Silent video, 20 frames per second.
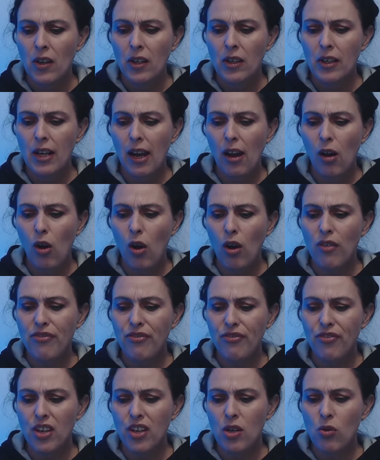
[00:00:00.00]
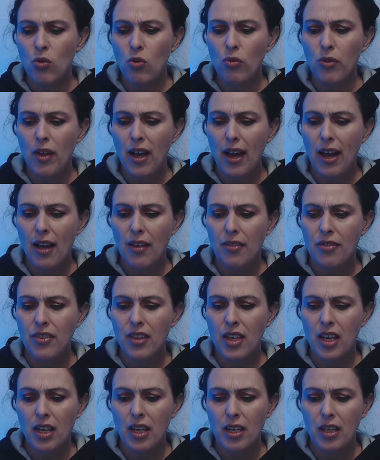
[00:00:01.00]
Now, I feel that
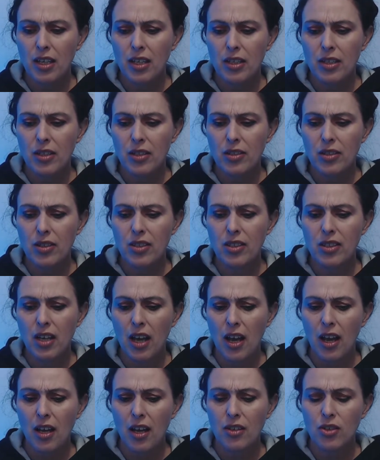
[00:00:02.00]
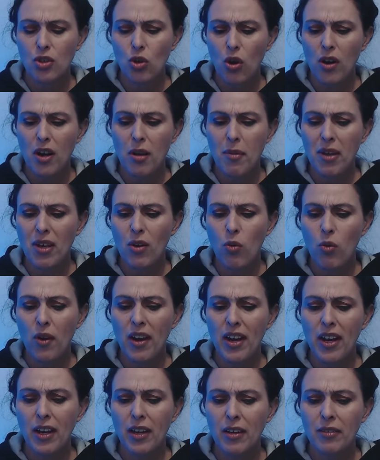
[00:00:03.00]
there is a dynamic
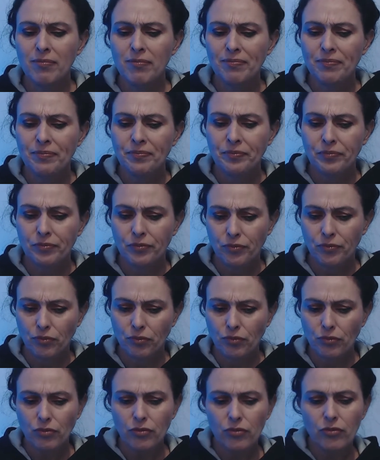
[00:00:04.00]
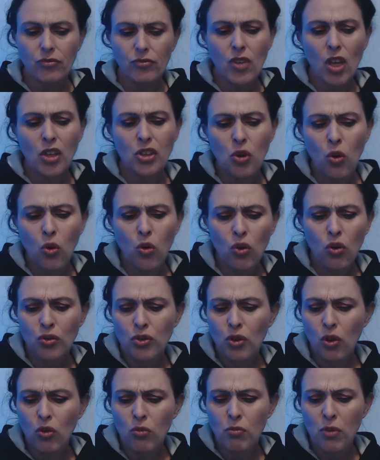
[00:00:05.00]
where
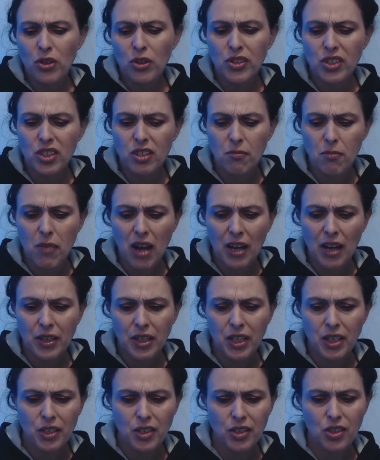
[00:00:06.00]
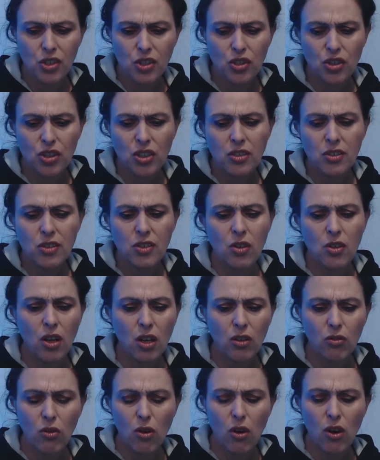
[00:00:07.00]
You're almost demanding a decision. It's
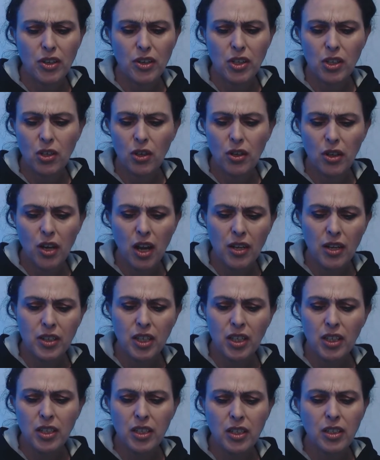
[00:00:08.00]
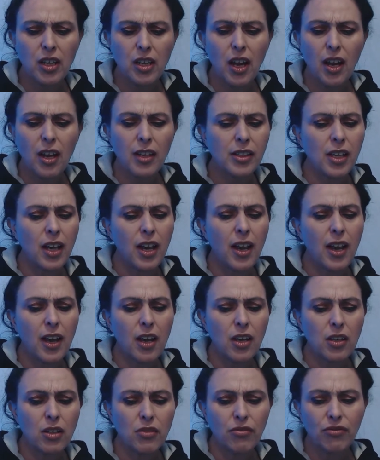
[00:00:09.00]
like, right, you know, are you in, are you
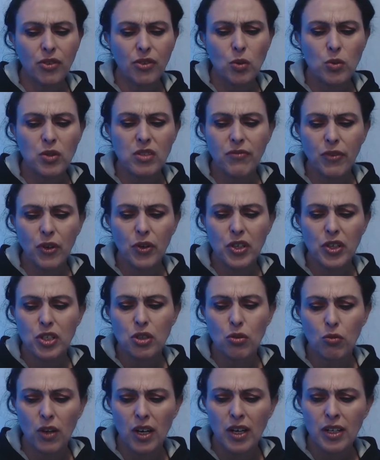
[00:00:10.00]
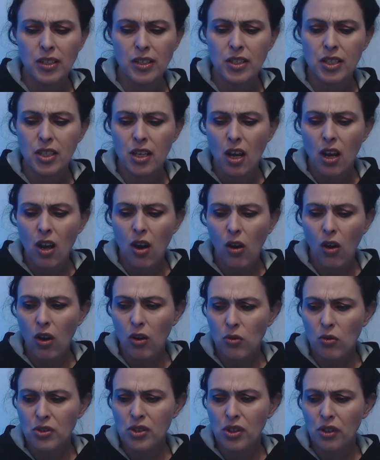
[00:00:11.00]
out? It feels very direct. I
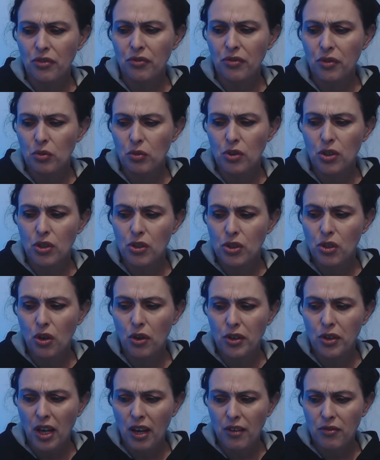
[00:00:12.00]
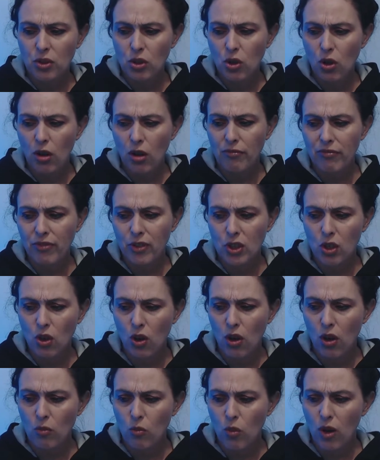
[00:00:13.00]
also feel you don't have time for
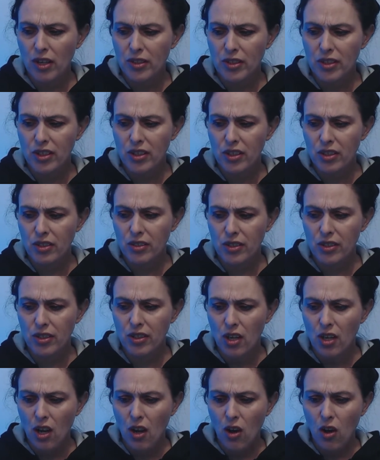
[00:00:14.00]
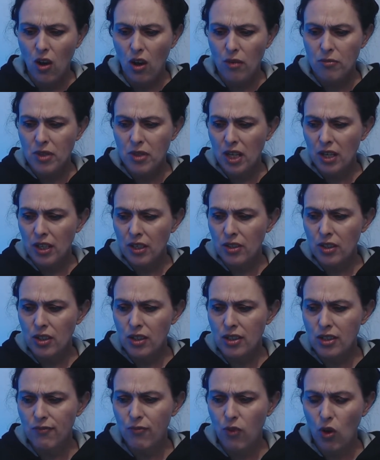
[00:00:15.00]
time wasters. I'm getting
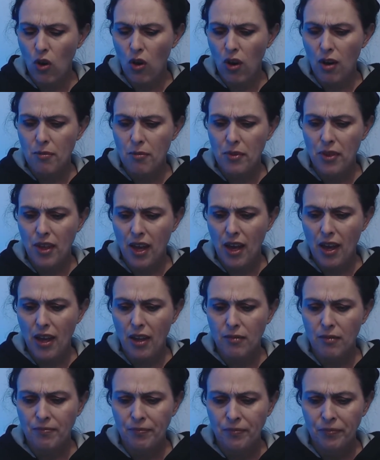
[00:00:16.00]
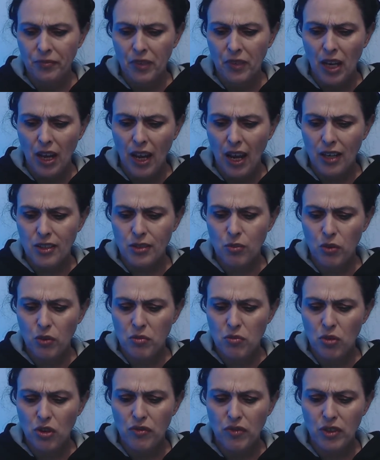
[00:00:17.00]
this vibe that as we
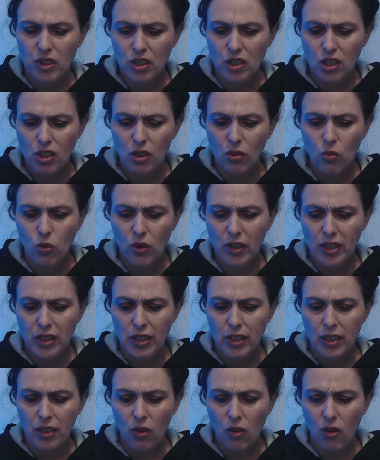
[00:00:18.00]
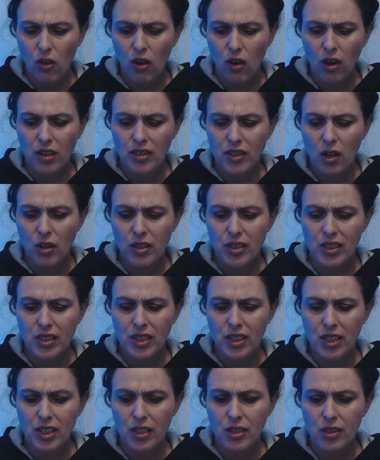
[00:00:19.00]
move into the week, I
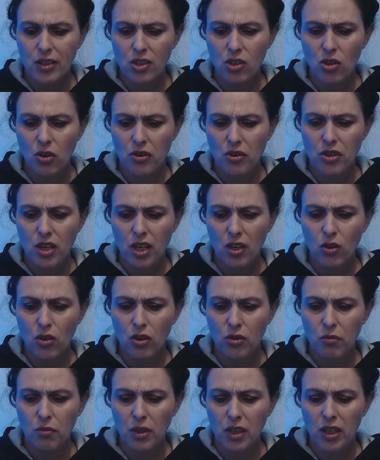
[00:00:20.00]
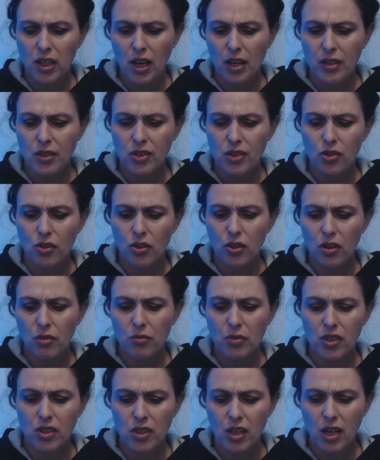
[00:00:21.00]
see as though there could be a
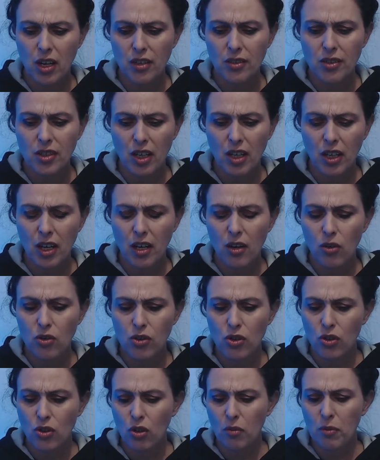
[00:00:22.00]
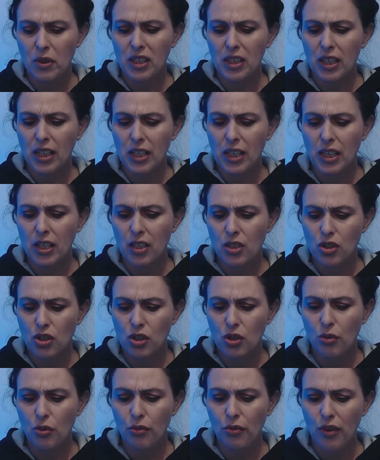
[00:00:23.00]
circumstance. Again, you could be leaning into
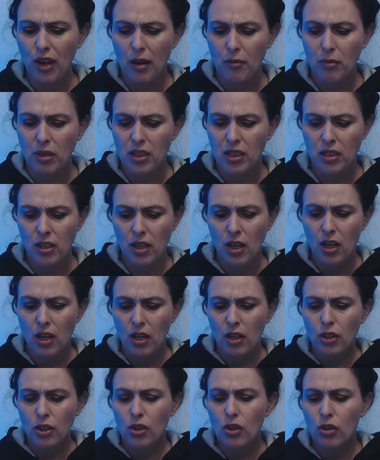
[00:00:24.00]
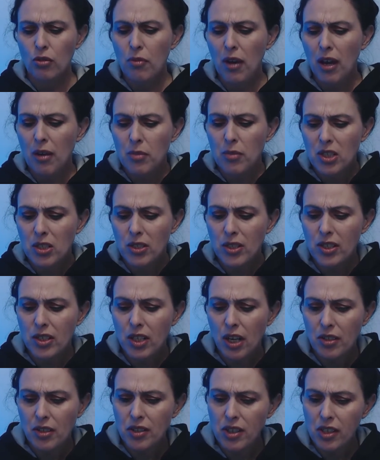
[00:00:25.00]
your family. You may be
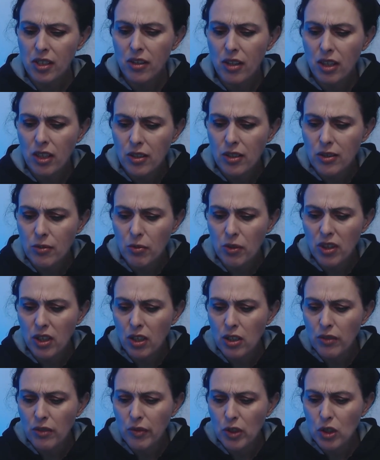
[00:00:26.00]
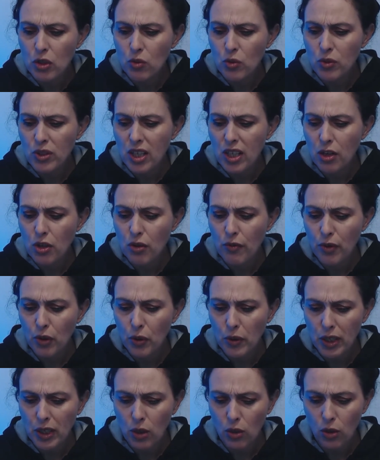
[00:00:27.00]
discussing things with individuals that you're
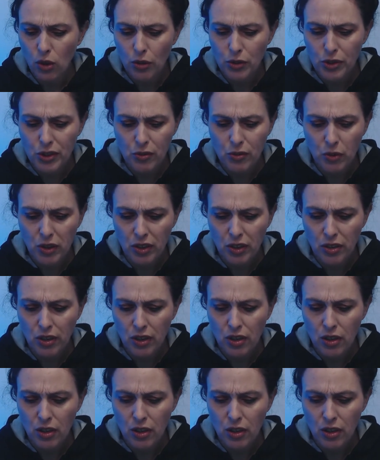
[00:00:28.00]
very close with.